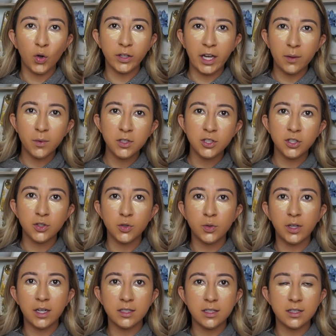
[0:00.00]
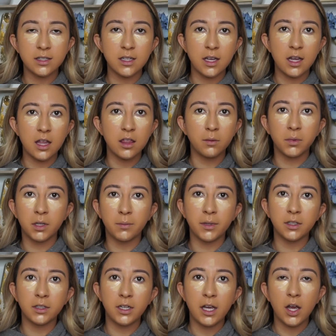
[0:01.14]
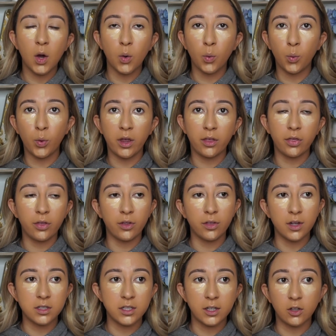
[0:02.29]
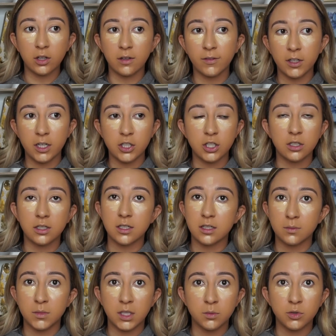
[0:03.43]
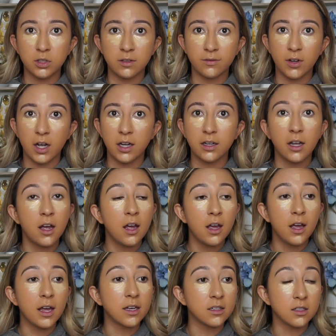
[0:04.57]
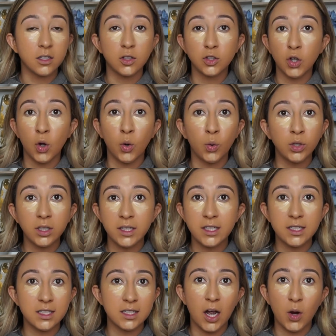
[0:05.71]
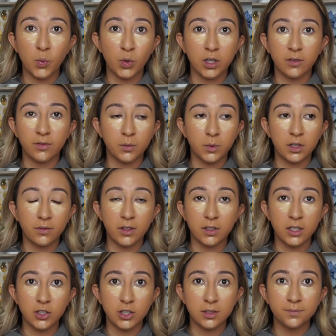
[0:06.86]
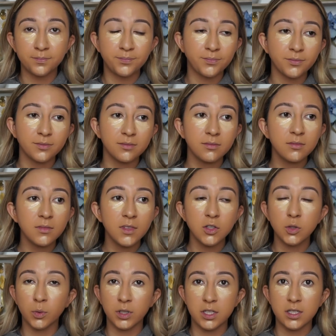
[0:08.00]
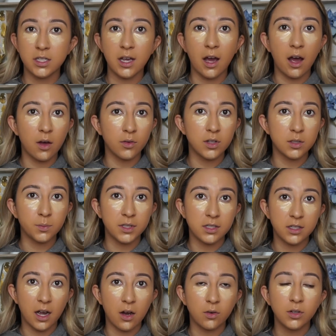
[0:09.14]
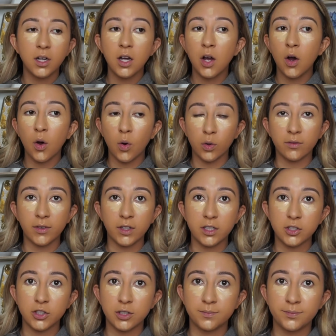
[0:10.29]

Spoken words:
camera just so you guys can see the blendability with the concealer and the foundation, because sometimes you can find a concealer totally does not work with the foundation. So we're going to see how this blends out on the foundation.